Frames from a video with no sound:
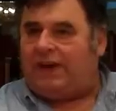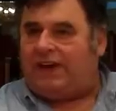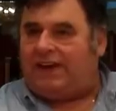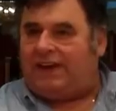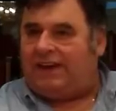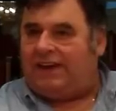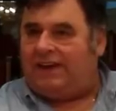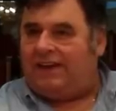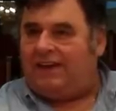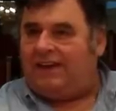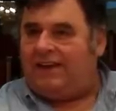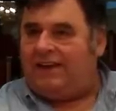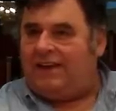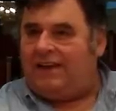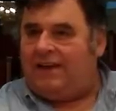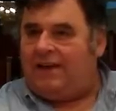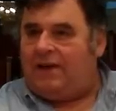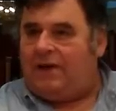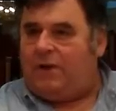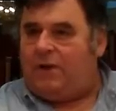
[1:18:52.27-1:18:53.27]
we
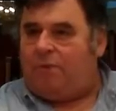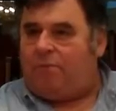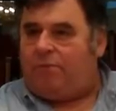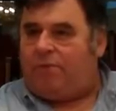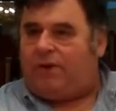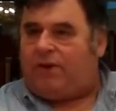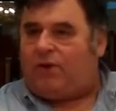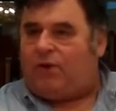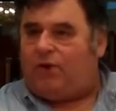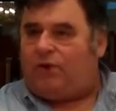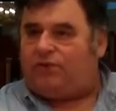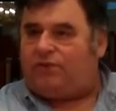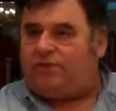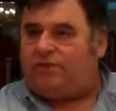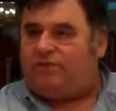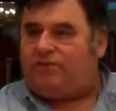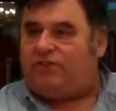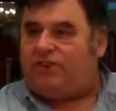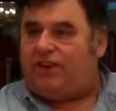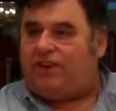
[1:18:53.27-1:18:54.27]
because
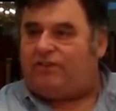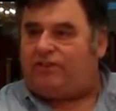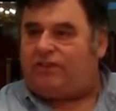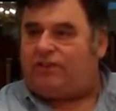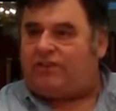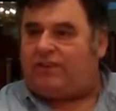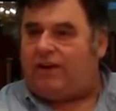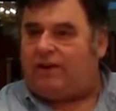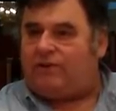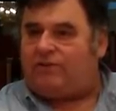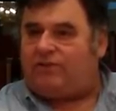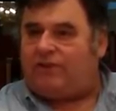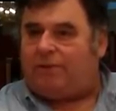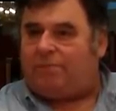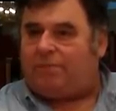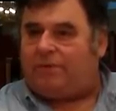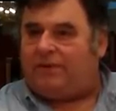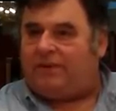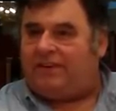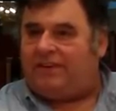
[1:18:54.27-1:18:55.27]
of Jesus our
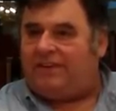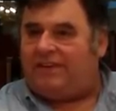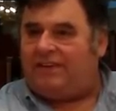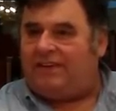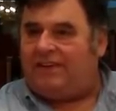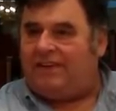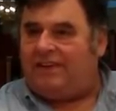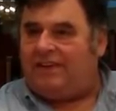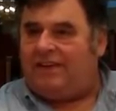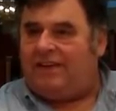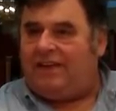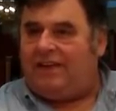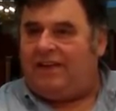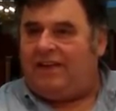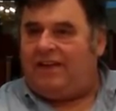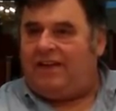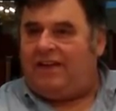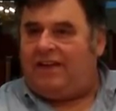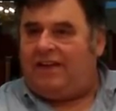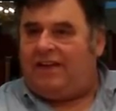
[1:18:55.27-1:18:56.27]
shepherd,
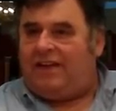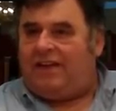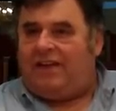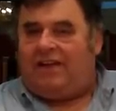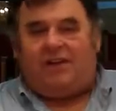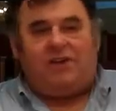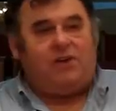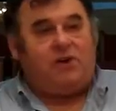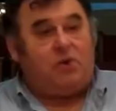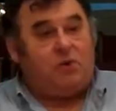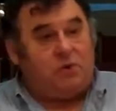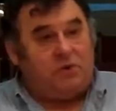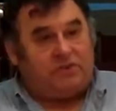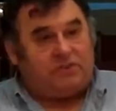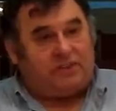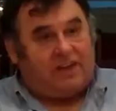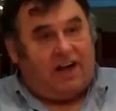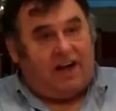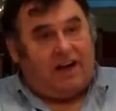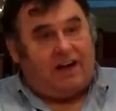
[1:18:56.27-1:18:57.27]
who
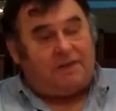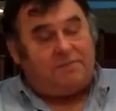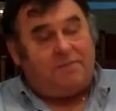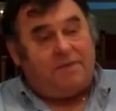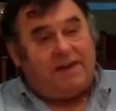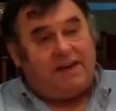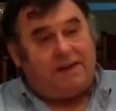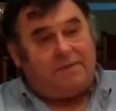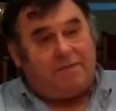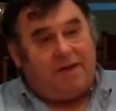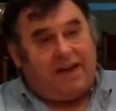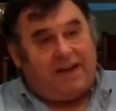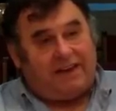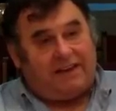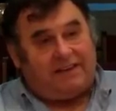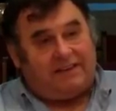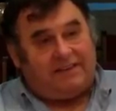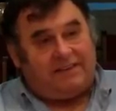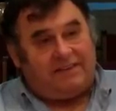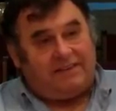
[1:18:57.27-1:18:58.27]
is God made
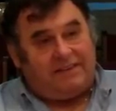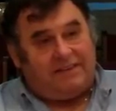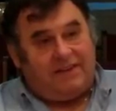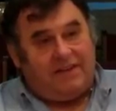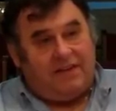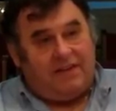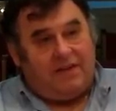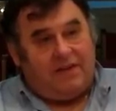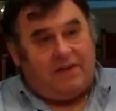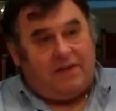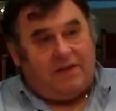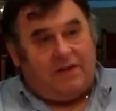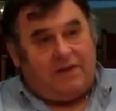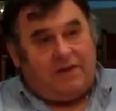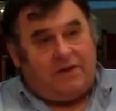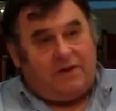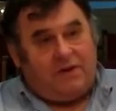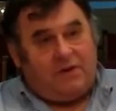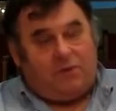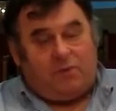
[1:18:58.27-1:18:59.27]
man,
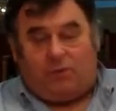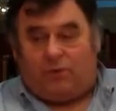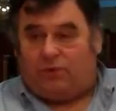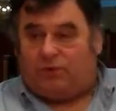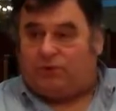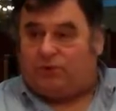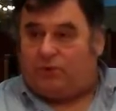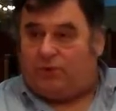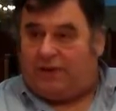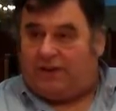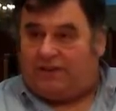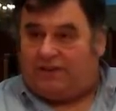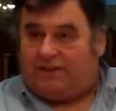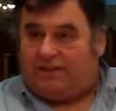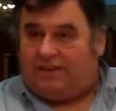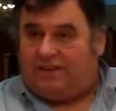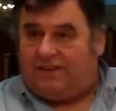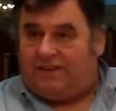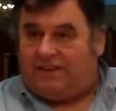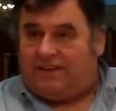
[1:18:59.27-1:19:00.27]
will
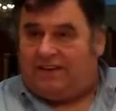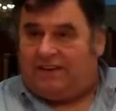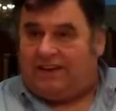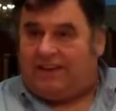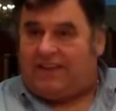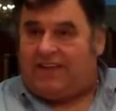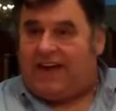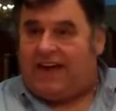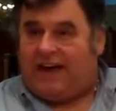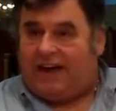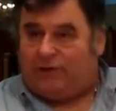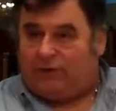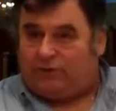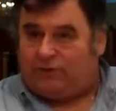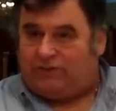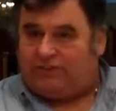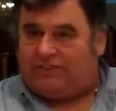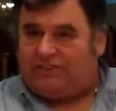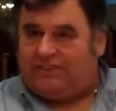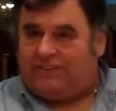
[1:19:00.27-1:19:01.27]
dwell in the
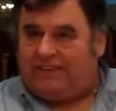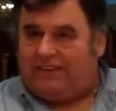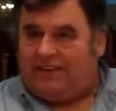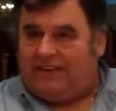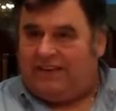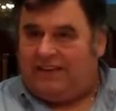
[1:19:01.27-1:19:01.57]
house